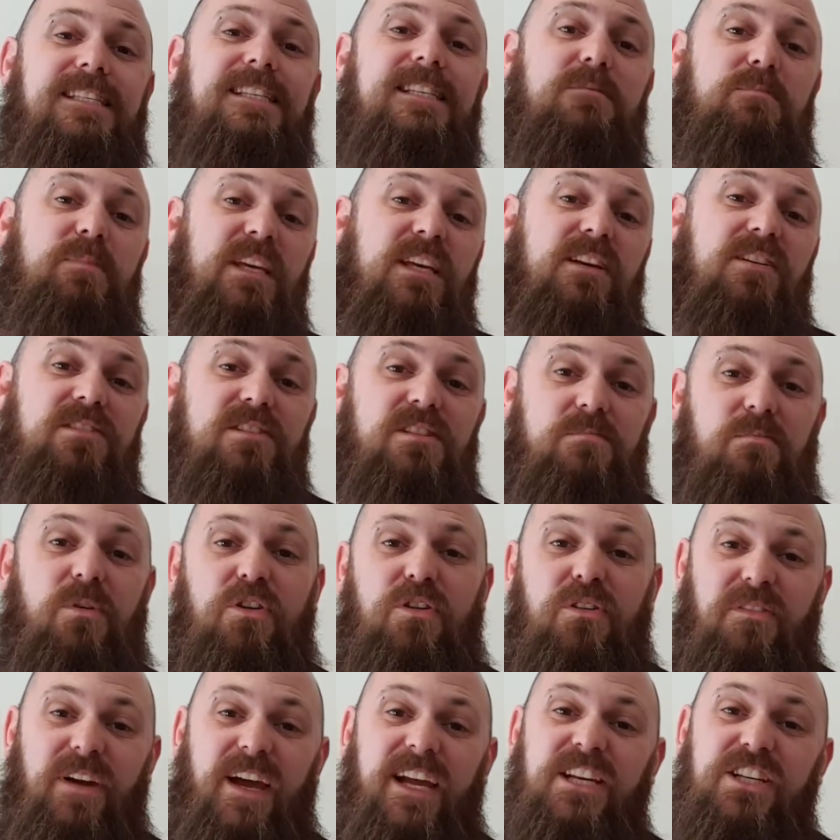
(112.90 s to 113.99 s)
is because
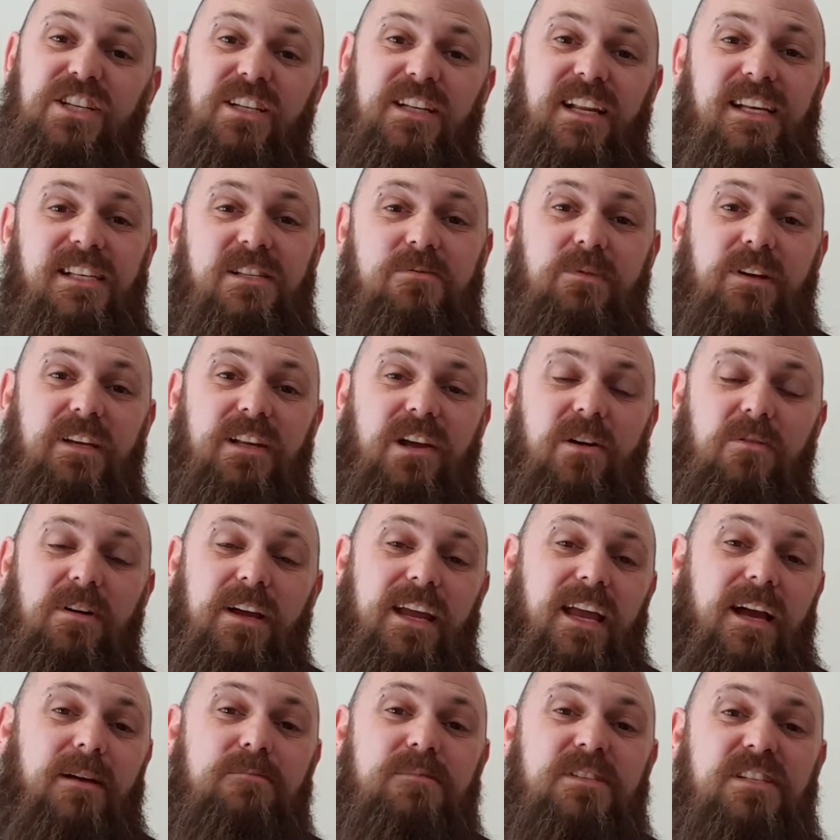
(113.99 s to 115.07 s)
motivation, as we know it,
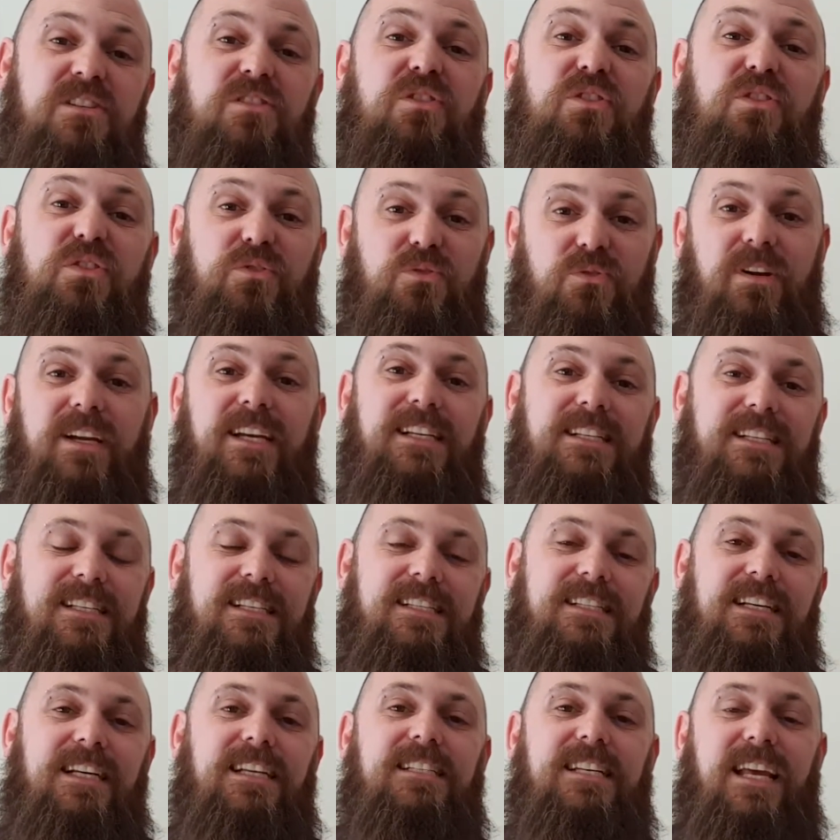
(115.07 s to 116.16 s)
comes in three
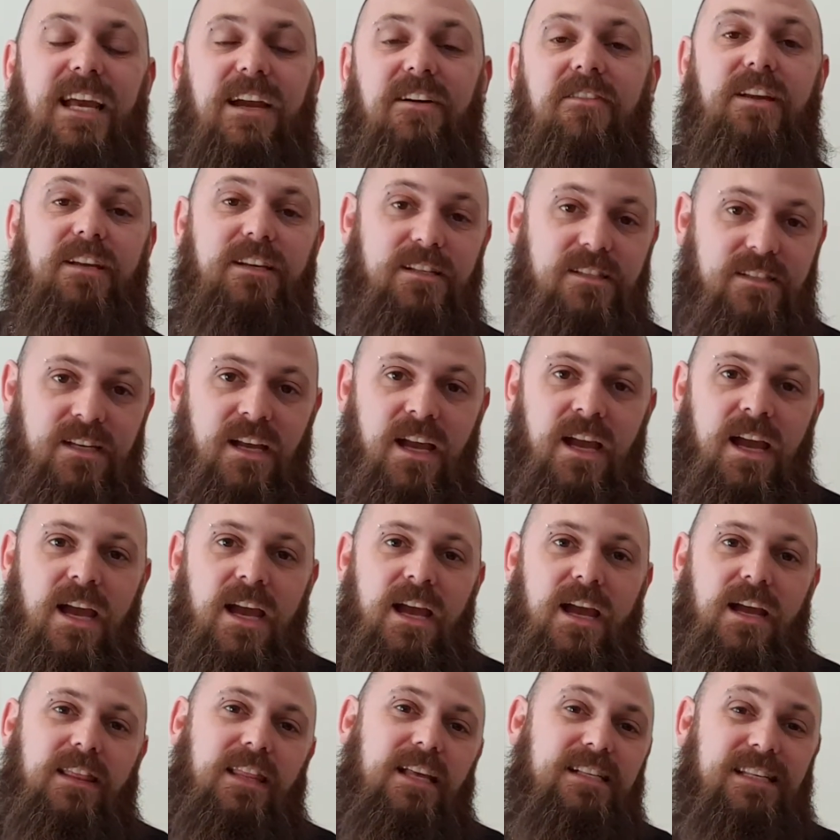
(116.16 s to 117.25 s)
distinct areas.
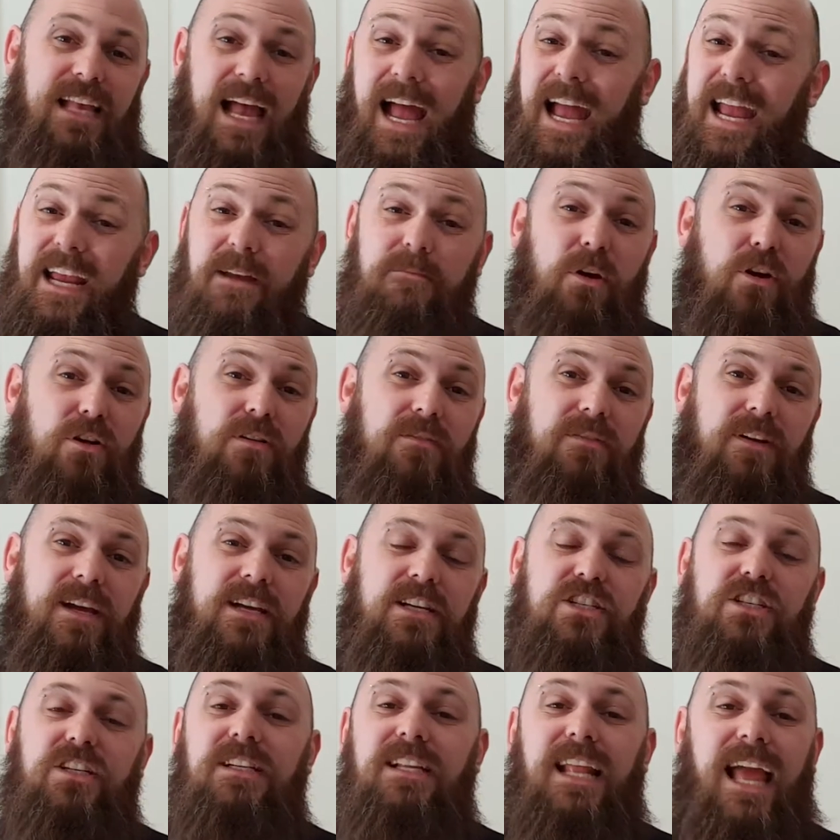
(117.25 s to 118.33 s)
There's A
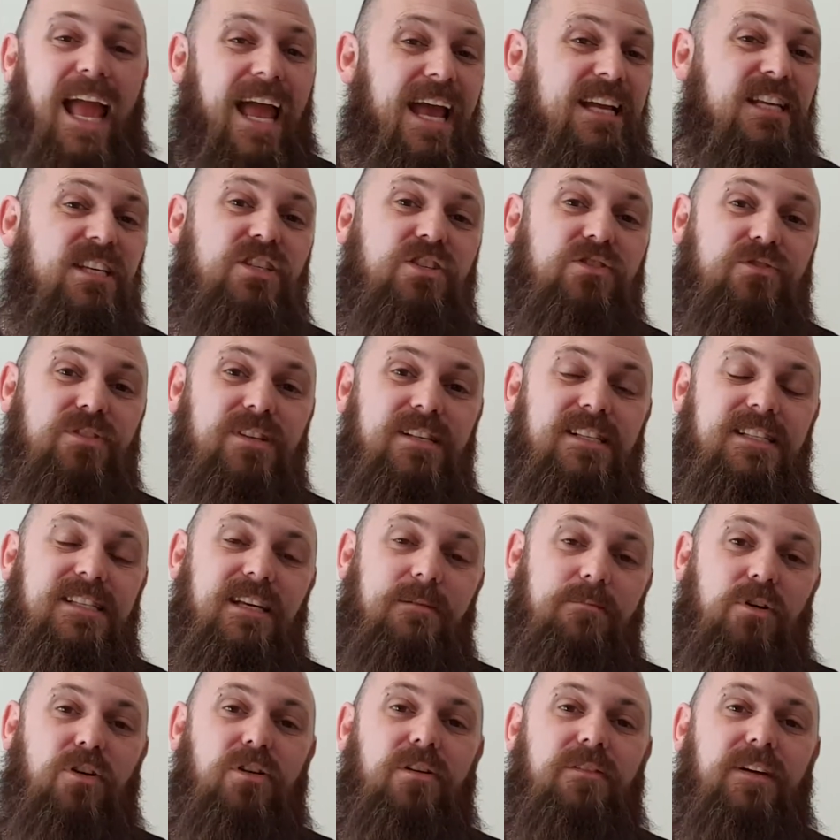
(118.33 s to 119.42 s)
motivation,
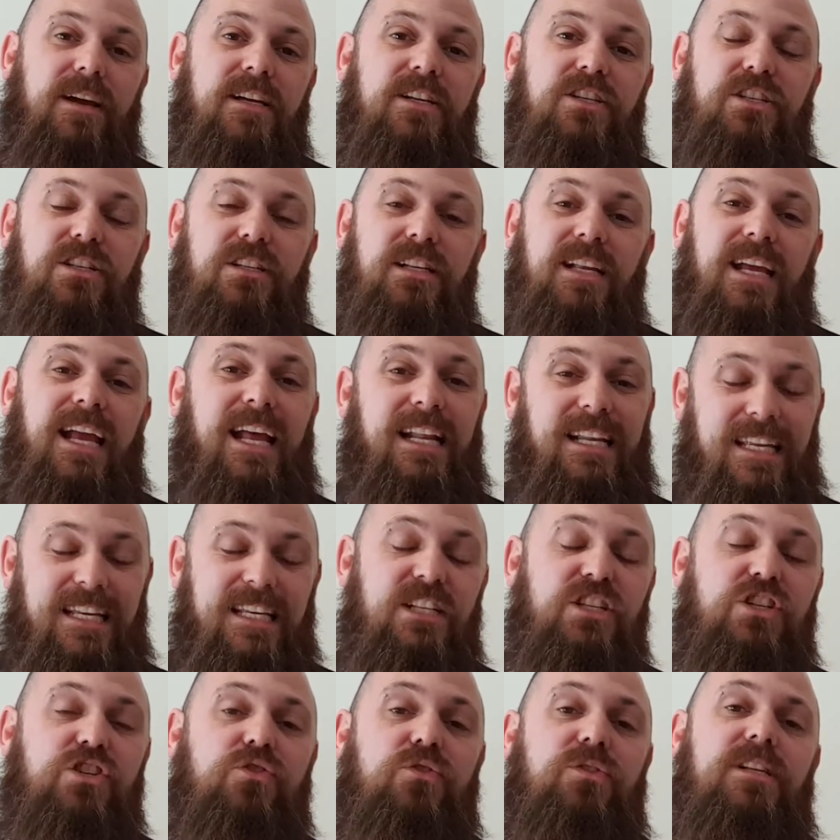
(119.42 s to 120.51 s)
extrinsic motivation, and
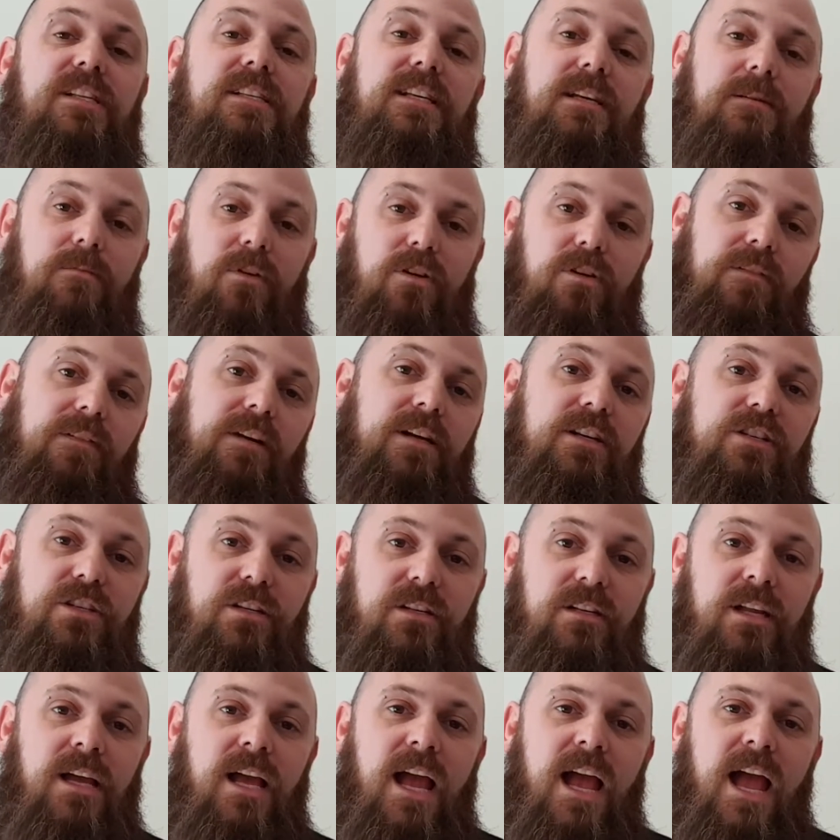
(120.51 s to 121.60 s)
intrinsic
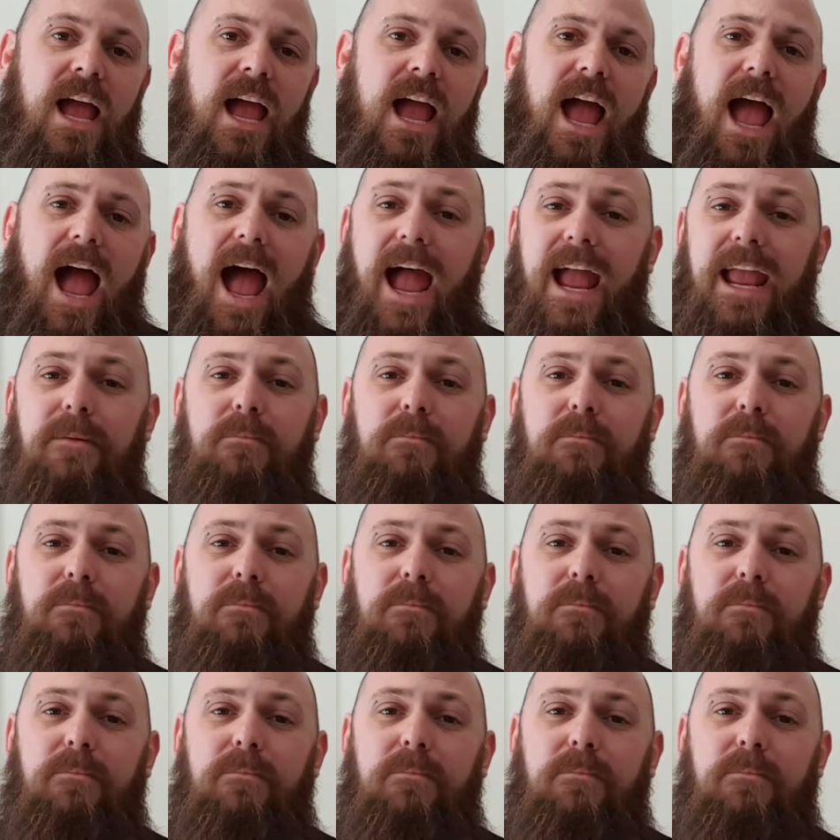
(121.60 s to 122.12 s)
motivation. A